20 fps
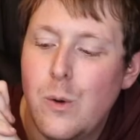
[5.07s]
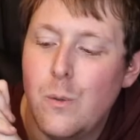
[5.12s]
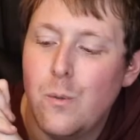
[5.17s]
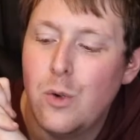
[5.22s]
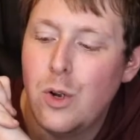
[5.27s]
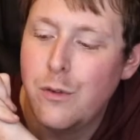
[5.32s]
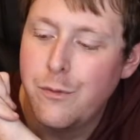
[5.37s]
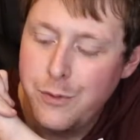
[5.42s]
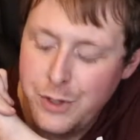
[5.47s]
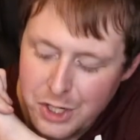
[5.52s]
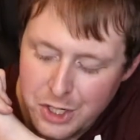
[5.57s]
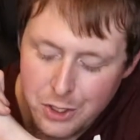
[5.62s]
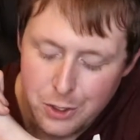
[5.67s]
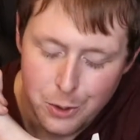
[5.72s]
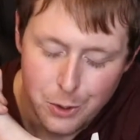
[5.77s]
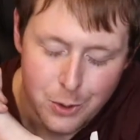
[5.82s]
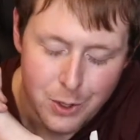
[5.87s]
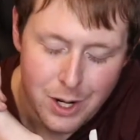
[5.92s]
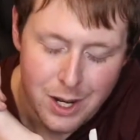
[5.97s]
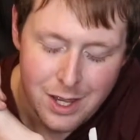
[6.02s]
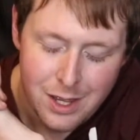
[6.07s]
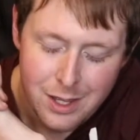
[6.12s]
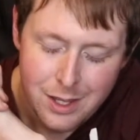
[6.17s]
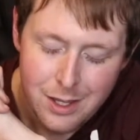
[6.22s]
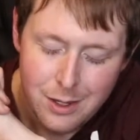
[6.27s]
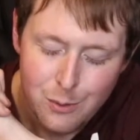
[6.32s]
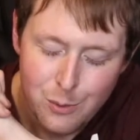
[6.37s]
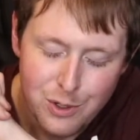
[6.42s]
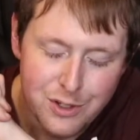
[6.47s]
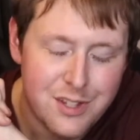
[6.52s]
review,
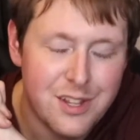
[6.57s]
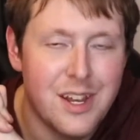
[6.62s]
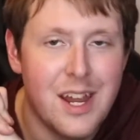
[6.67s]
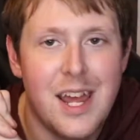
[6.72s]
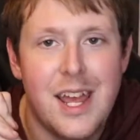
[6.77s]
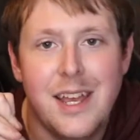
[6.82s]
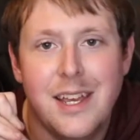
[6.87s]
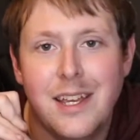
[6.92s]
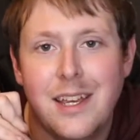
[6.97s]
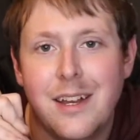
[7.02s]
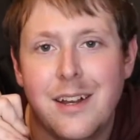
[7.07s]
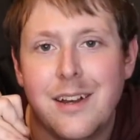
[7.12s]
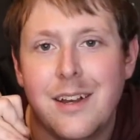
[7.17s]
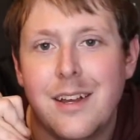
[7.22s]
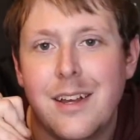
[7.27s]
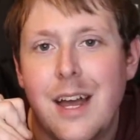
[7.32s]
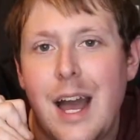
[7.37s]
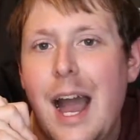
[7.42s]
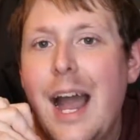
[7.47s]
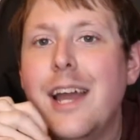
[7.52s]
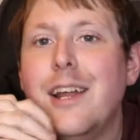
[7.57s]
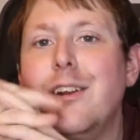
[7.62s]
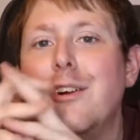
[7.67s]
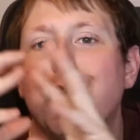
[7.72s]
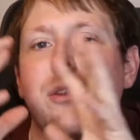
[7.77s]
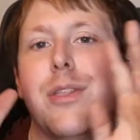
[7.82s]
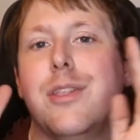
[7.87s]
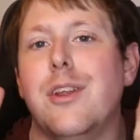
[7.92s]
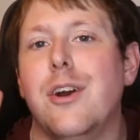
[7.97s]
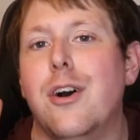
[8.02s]
where today, I
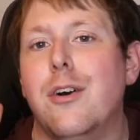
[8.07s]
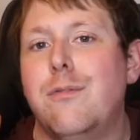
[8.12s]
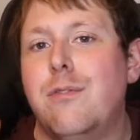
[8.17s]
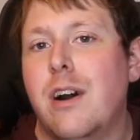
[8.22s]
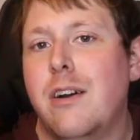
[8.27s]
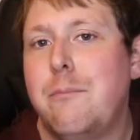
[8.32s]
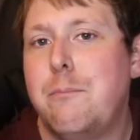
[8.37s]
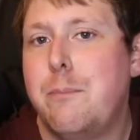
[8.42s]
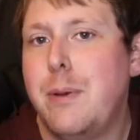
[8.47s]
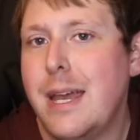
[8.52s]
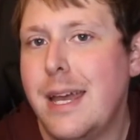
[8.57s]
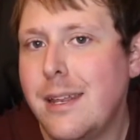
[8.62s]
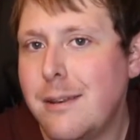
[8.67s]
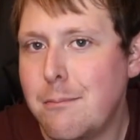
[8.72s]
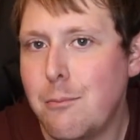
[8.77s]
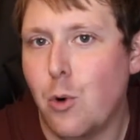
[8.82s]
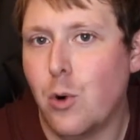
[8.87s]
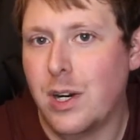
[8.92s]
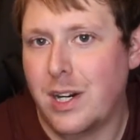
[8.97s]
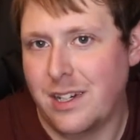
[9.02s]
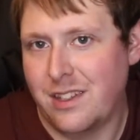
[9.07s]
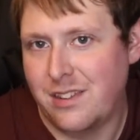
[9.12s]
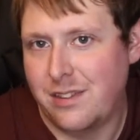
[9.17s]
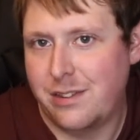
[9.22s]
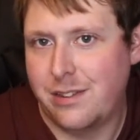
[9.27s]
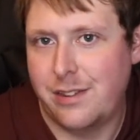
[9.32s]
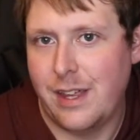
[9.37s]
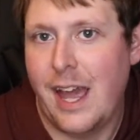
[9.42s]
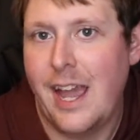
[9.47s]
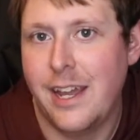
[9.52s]
don't know if I've been more
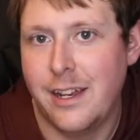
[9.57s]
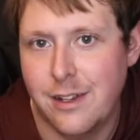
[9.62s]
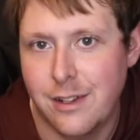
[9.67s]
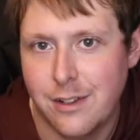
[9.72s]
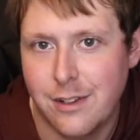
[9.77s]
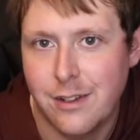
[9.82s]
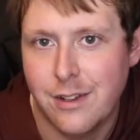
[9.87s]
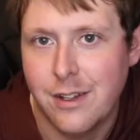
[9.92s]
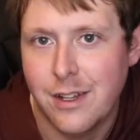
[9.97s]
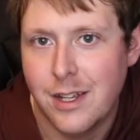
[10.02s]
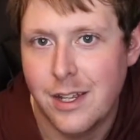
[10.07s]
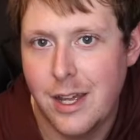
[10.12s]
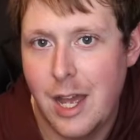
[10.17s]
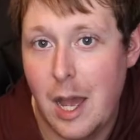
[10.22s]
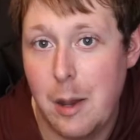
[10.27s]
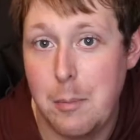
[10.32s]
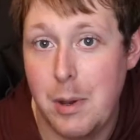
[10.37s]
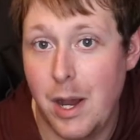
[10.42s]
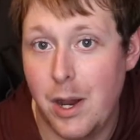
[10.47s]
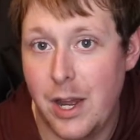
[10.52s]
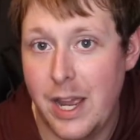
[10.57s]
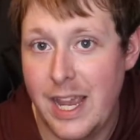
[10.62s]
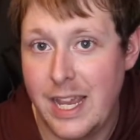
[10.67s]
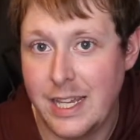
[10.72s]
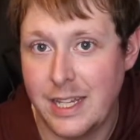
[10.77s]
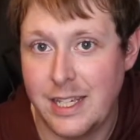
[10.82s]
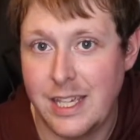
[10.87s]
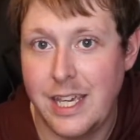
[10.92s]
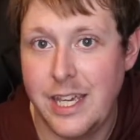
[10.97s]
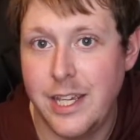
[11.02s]
excited about a
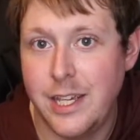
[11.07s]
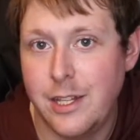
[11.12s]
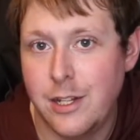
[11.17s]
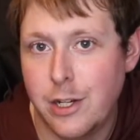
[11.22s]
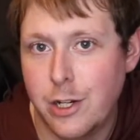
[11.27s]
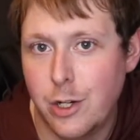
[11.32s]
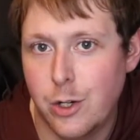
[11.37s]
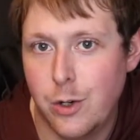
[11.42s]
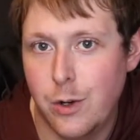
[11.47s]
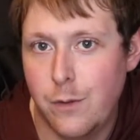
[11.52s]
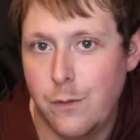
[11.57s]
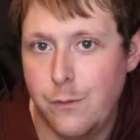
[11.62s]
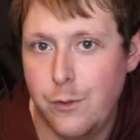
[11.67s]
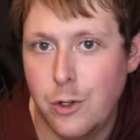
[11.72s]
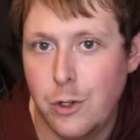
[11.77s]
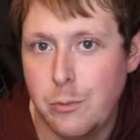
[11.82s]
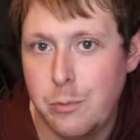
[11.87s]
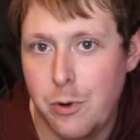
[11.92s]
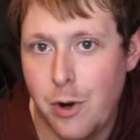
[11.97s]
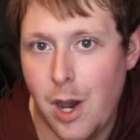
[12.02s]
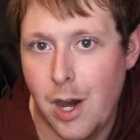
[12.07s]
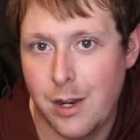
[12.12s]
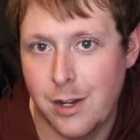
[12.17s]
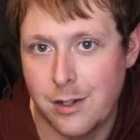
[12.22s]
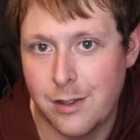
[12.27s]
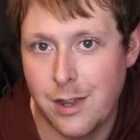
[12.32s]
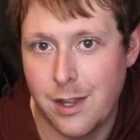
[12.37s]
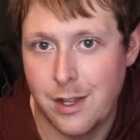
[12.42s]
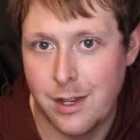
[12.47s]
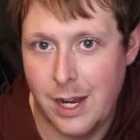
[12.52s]
keto food
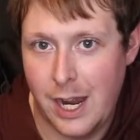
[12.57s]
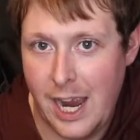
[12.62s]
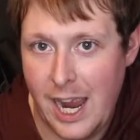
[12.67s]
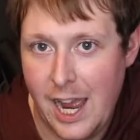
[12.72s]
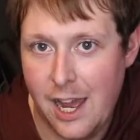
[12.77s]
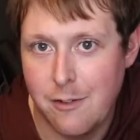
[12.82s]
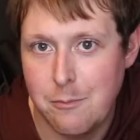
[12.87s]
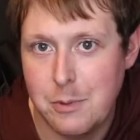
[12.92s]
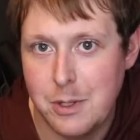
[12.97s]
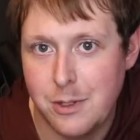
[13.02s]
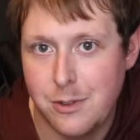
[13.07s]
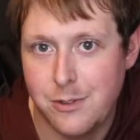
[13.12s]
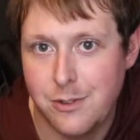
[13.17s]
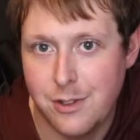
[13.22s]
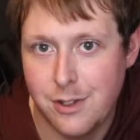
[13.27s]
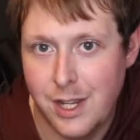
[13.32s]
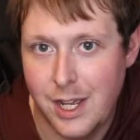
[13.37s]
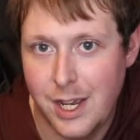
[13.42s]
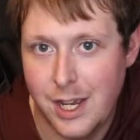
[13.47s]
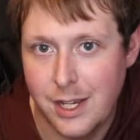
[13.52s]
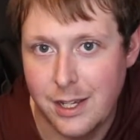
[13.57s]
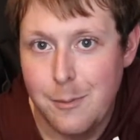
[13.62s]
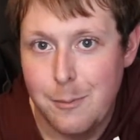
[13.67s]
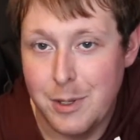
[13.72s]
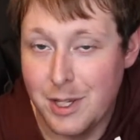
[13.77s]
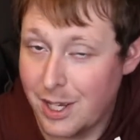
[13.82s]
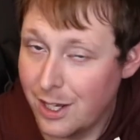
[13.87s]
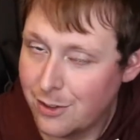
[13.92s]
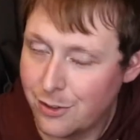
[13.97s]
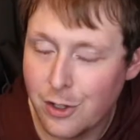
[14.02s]
product than I have been today.
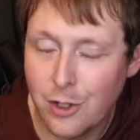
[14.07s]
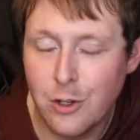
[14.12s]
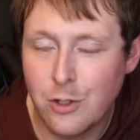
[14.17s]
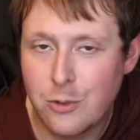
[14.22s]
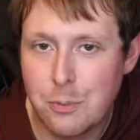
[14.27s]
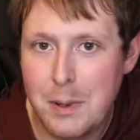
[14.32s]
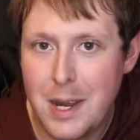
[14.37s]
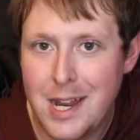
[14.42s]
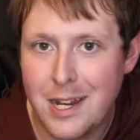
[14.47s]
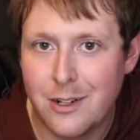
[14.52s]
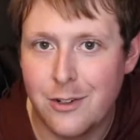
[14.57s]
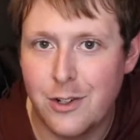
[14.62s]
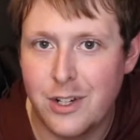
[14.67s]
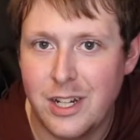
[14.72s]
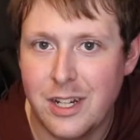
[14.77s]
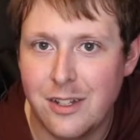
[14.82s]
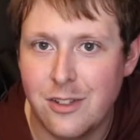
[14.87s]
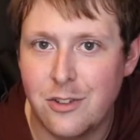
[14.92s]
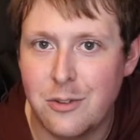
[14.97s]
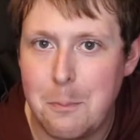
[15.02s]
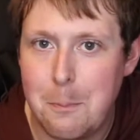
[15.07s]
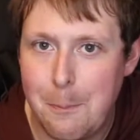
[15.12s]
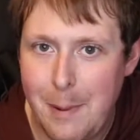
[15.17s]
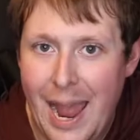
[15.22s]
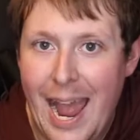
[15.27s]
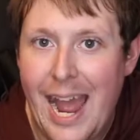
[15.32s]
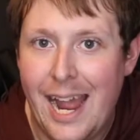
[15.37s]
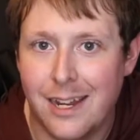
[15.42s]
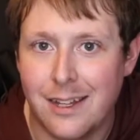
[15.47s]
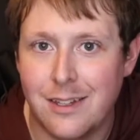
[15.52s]
Because Lewis Bakery is
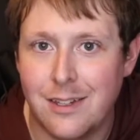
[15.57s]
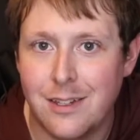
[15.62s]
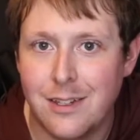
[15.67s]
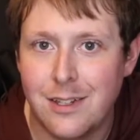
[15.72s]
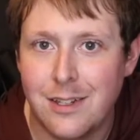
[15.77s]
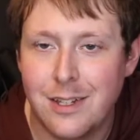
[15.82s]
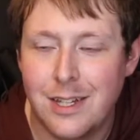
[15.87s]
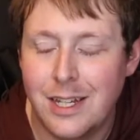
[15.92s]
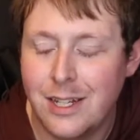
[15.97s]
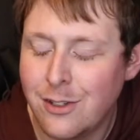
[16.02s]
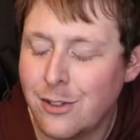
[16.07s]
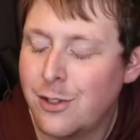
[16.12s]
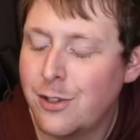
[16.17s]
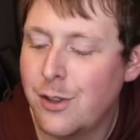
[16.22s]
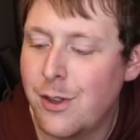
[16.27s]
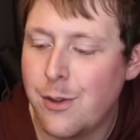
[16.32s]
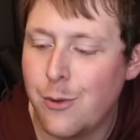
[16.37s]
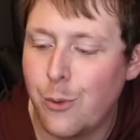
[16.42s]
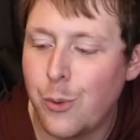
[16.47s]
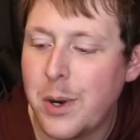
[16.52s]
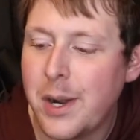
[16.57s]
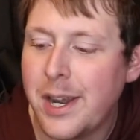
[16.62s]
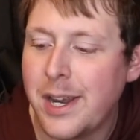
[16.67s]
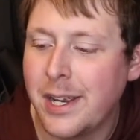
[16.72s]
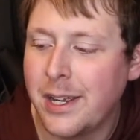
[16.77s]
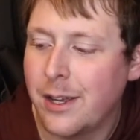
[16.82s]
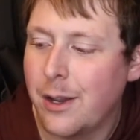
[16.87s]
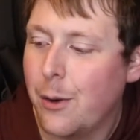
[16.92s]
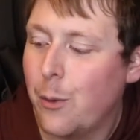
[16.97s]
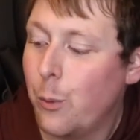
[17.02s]
back into the
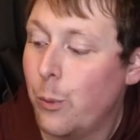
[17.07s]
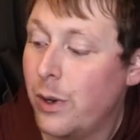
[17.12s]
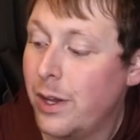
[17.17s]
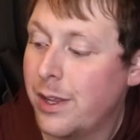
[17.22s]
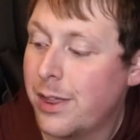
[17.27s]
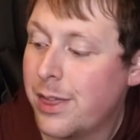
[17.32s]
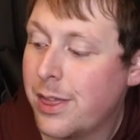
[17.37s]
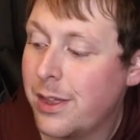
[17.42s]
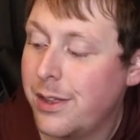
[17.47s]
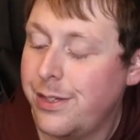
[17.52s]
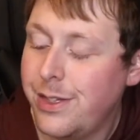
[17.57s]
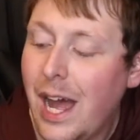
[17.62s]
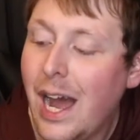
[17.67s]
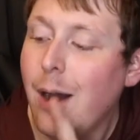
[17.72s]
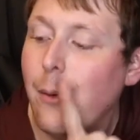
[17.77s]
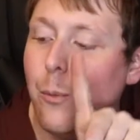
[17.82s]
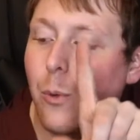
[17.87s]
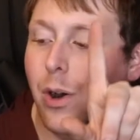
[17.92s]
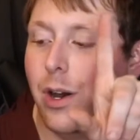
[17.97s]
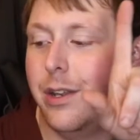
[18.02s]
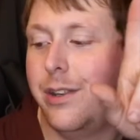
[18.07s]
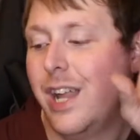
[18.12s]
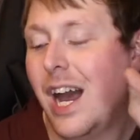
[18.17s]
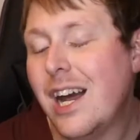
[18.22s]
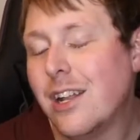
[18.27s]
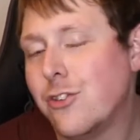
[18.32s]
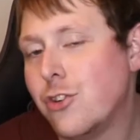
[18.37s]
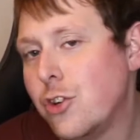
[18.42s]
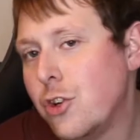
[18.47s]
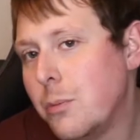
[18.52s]
ring with not one,
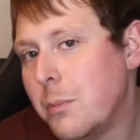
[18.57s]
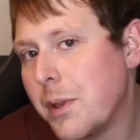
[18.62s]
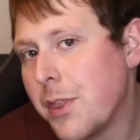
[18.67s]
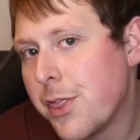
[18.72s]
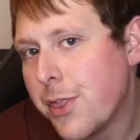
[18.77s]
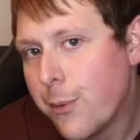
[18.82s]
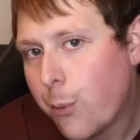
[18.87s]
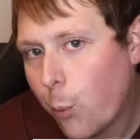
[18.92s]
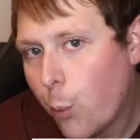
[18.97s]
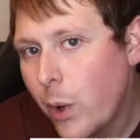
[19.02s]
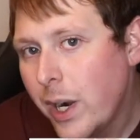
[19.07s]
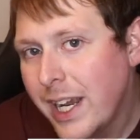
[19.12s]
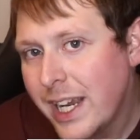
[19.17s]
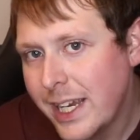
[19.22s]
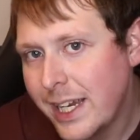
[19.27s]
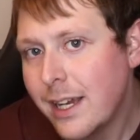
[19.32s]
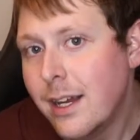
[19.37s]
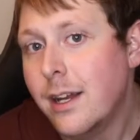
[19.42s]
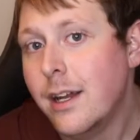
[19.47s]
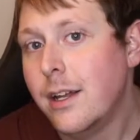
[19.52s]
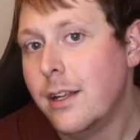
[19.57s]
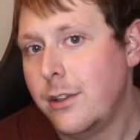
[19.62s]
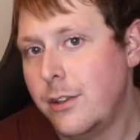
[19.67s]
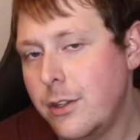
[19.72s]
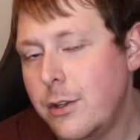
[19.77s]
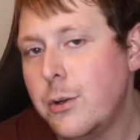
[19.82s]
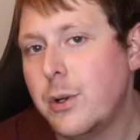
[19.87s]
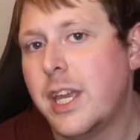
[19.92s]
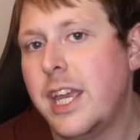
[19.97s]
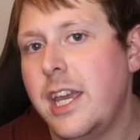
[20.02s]
not two, but 3
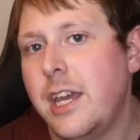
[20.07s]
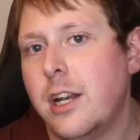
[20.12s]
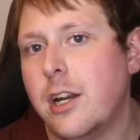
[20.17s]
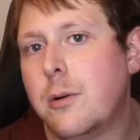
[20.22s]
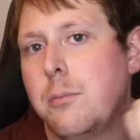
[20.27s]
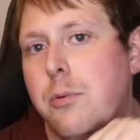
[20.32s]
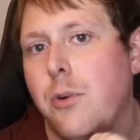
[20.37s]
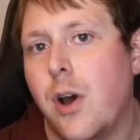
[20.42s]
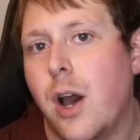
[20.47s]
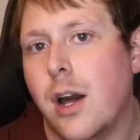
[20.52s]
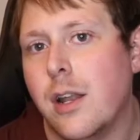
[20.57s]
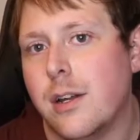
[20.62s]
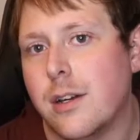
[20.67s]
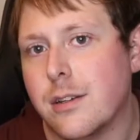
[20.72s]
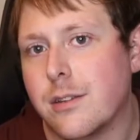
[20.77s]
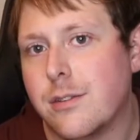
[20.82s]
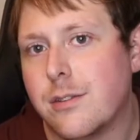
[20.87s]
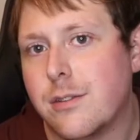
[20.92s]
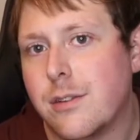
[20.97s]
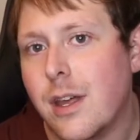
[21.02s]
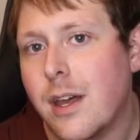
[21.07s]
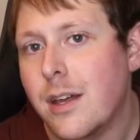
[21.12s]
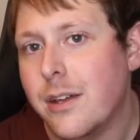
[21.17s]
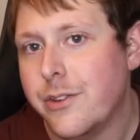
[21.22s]
new keto products.